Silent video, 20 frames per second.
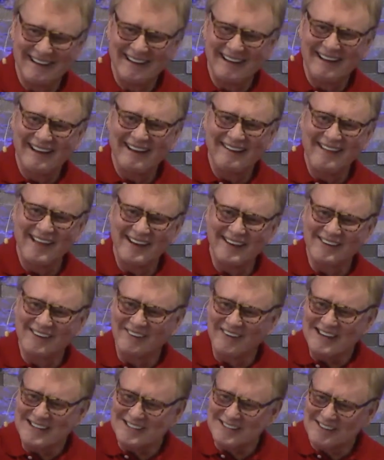Isn't that a
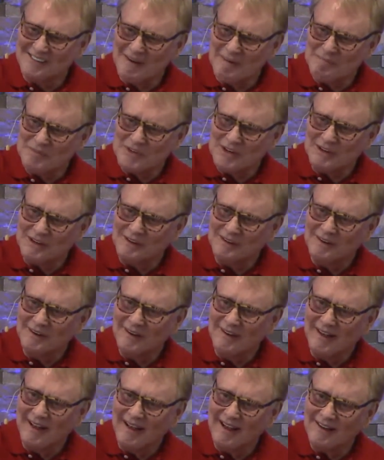great scripture?
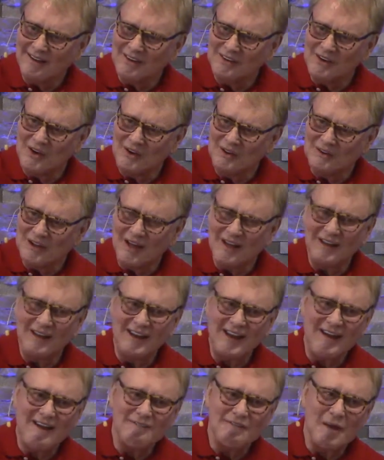How can you all not
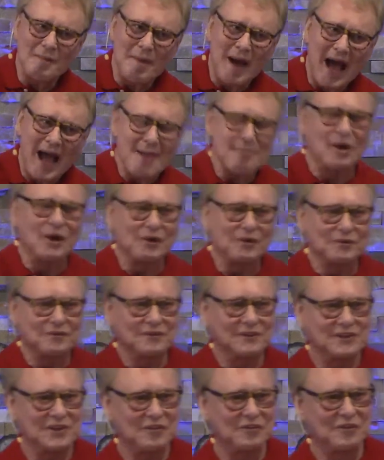love the Bible
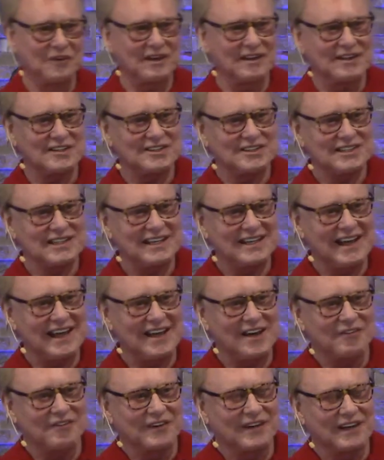when you really see it out
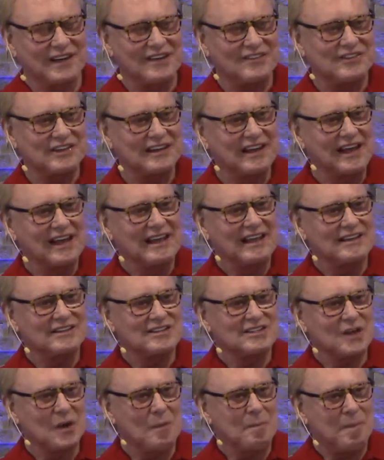of religion? It's
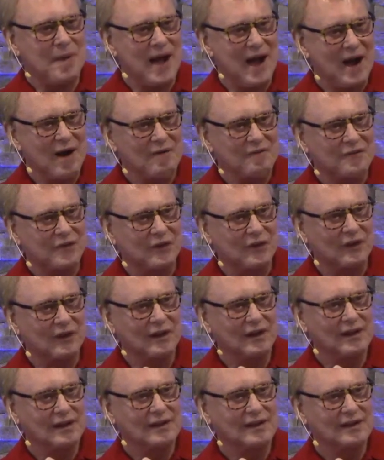so powerful.
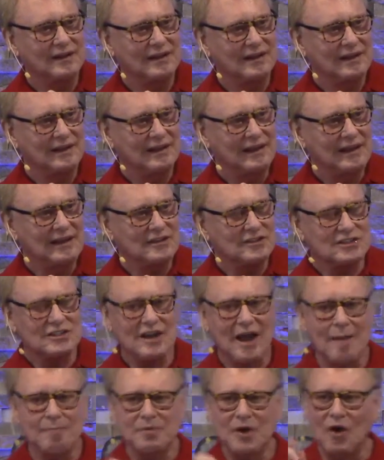He
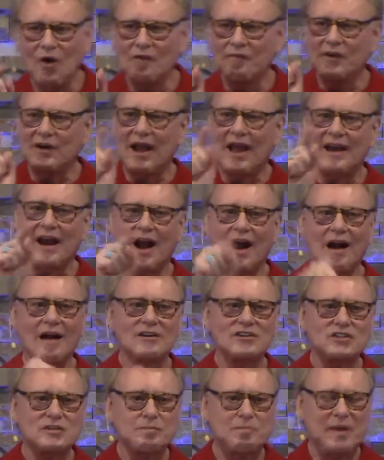stopped over at our
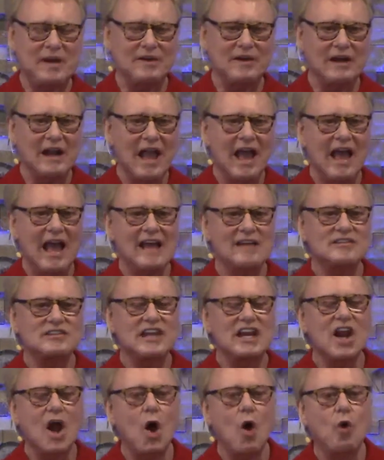spirit and
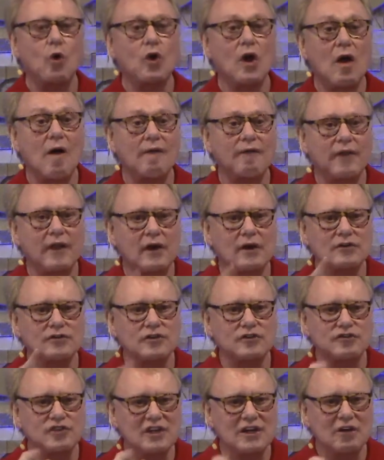said, hold on, there is a
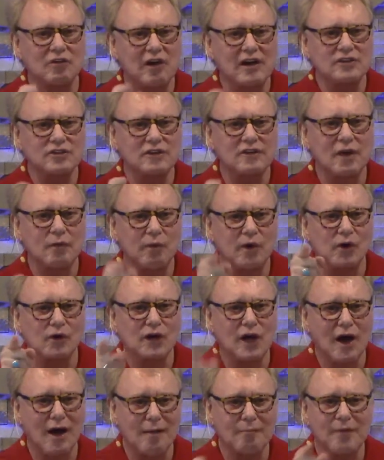generation that will
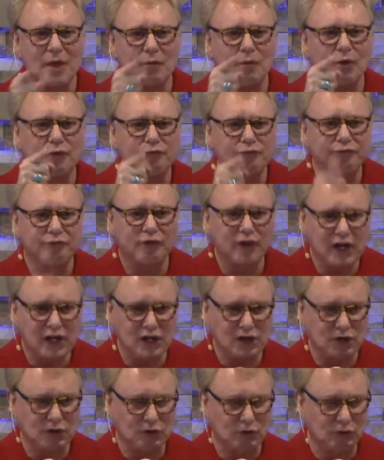come that will free
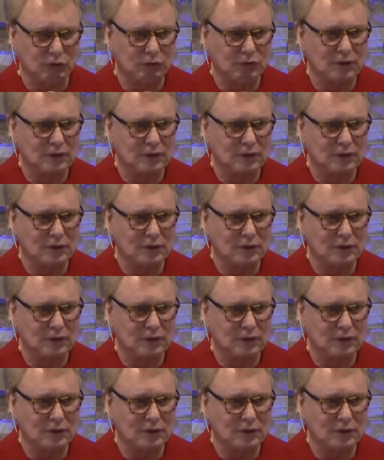you